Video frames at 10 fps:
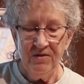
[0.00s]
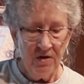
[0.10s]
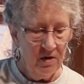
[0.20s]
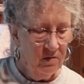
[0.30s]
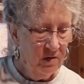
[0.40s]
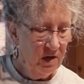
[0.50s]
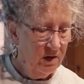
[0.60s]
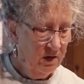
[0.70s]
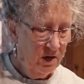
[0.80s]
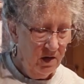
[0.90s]
so
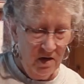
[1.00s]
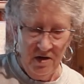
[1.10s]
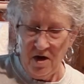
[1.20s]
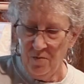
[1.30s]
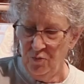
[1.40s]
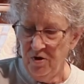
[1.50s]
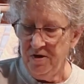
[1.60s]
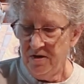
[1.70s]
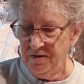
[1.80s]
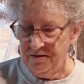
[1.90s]
in our
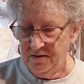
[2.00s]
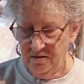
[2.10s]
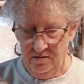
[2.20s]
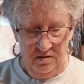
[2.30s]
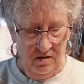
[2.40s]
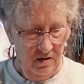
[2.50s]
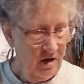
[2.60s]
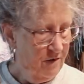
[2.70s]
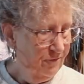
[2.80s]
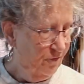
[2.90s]
brilliance,
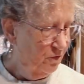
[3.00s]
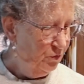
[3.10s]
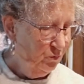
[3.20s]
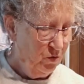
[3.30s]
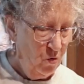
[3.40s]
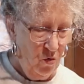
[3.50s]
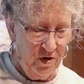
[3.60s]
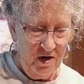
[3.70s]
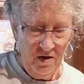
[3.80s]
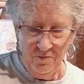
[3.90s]
in our first
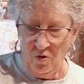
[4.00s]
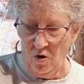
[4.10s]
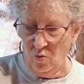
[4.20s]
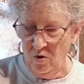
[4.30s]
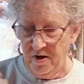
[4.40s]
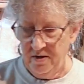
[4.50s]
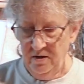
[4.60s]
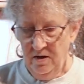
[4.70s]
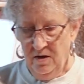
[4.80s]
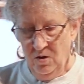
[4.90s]
recording in part one,
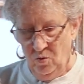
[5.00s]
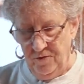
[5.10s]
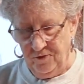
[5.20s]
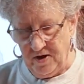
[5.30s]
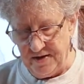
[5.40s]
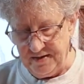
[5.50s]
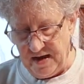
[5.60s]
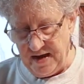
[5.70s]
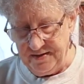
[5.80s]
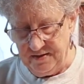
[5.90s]
we forgot to
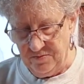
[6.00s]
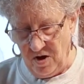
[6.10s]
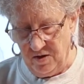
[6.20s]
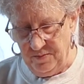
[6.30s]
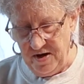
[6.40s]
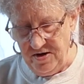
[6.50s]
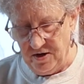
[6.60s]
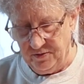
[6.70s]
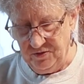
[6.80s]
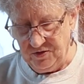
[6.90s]
add some
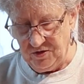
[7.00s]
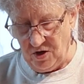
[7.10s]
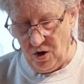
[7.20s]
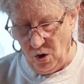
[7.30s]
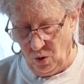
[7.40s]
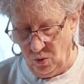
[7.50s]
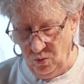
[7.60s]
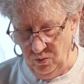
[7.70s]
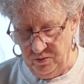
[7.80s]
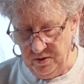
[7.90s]
jalapenos.
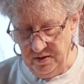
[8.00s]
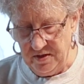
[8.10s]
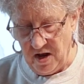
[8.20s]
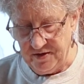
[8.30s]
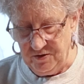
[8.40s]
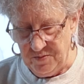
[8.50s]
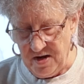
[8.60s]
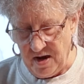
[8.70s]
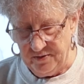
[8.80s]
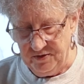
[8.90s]
So, not to
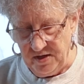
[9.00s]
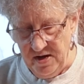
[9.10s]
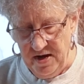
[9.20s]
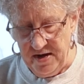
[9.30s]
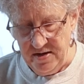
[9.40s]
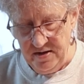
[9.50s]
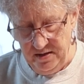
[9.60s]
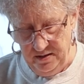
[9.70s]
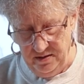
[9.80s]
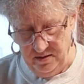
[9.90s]
be outdone,
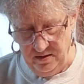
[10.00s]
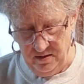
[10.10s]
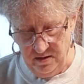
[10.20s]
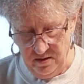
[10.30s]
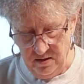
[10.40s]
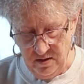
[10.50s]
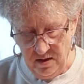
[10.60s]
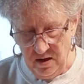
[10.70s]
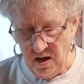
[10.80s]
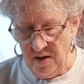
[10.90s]

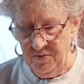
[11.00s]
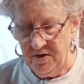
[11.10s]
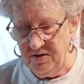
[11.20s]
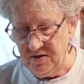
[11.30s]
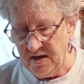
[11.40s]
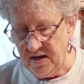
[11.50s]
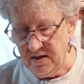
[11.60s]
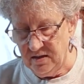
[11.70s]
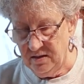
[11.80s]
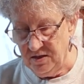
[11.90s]
I'm going to
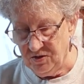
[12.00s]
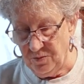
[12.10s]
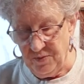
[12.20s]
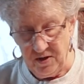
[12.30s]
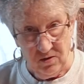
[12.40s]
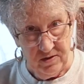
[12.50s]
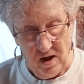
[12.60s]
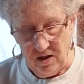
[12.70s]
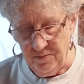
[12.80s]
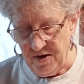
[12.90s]
take, these are pickled
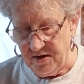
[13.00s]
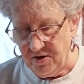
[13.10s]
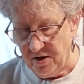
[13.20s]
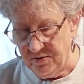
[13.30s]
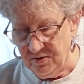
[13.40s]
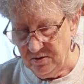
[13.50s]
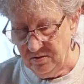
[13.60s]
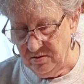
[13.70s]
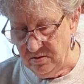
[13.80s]
jalapenos,